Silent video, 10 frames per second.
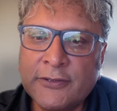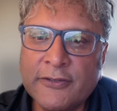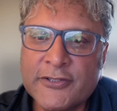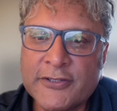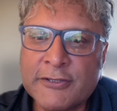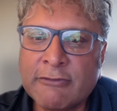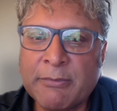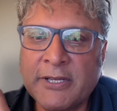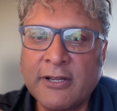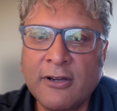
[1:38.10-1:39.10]
So not
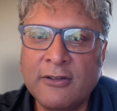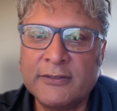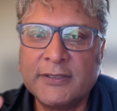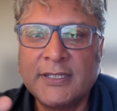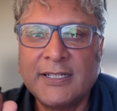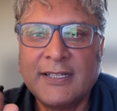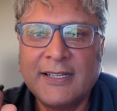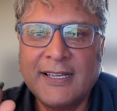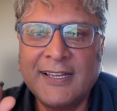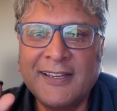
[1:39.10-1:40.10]
just scribbling
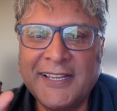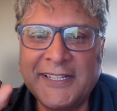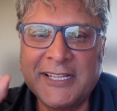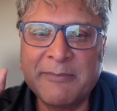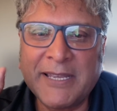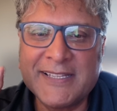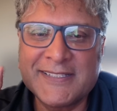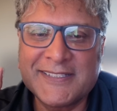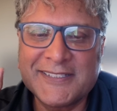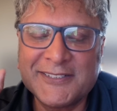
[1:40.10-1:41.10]
on an
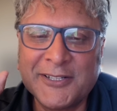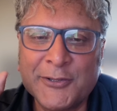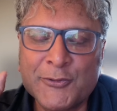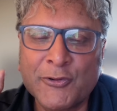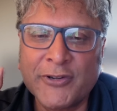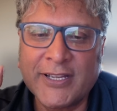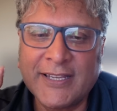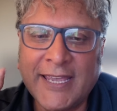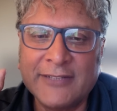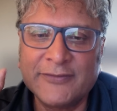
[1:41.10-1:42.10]
ink-based
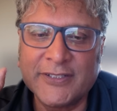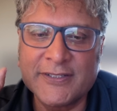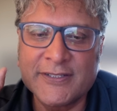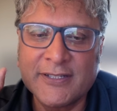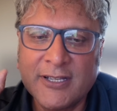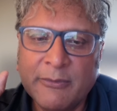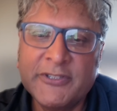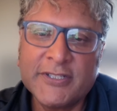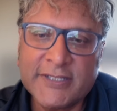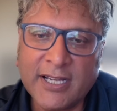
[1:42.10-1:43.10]
drawing
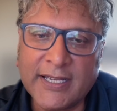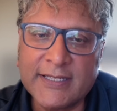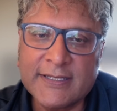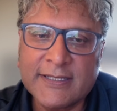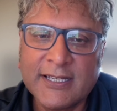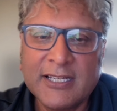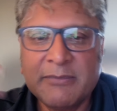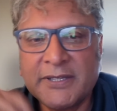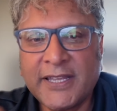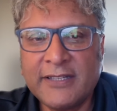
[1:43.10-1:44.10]
canvas, which is
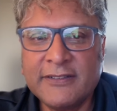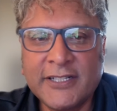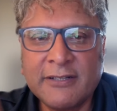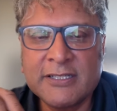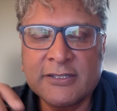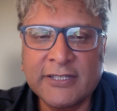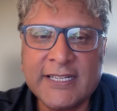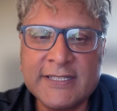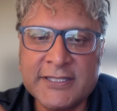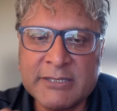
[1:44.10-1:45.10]
nice, but then,
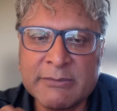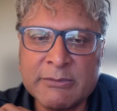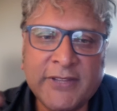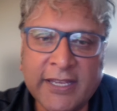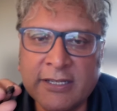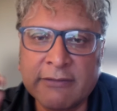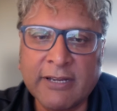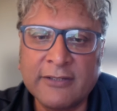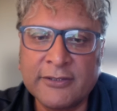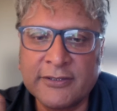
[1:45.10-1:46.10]
it's not easy to move
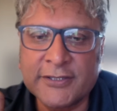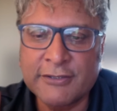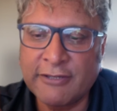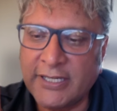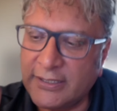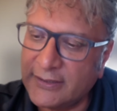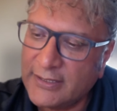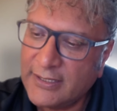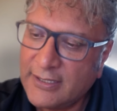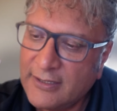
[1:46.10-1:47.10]
the ink around on the
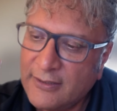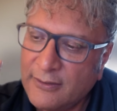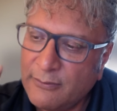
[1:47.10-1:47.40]
screen.